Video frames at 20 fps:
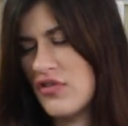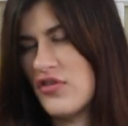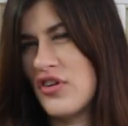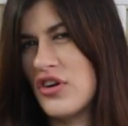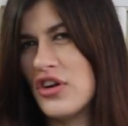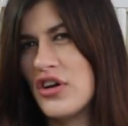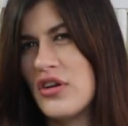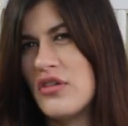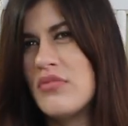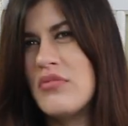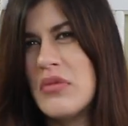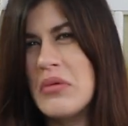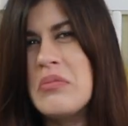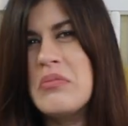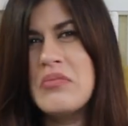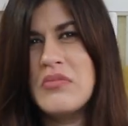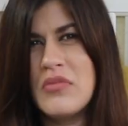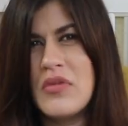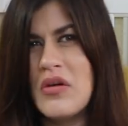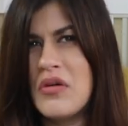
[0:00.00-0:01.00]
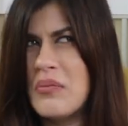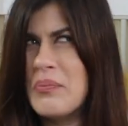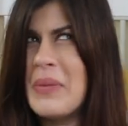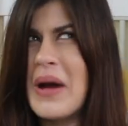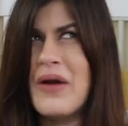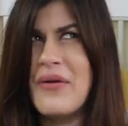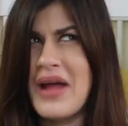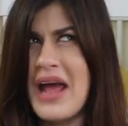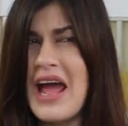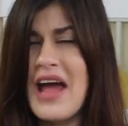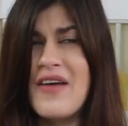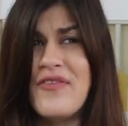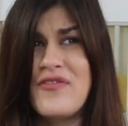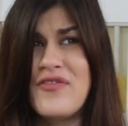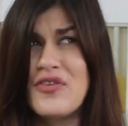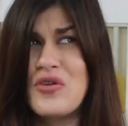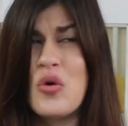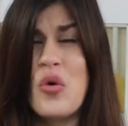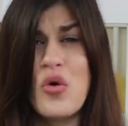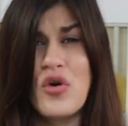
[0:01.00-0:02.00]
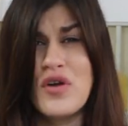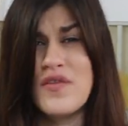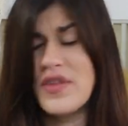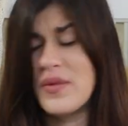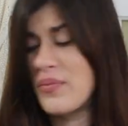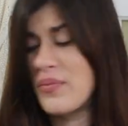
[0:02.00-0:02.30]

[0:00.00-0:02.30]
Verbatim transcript: for about half, quarter of the